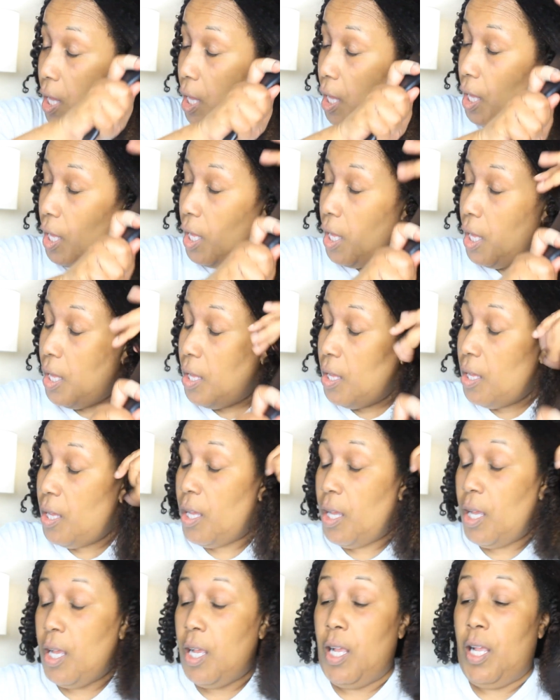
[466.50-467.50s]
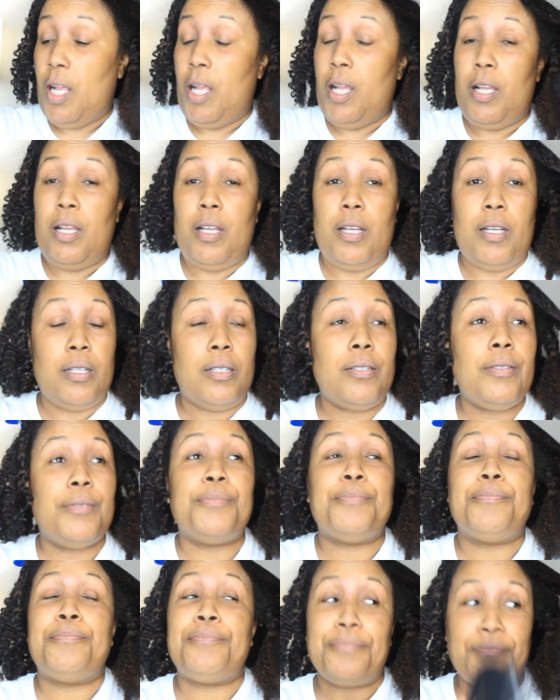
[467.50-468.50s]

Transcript: [no speech]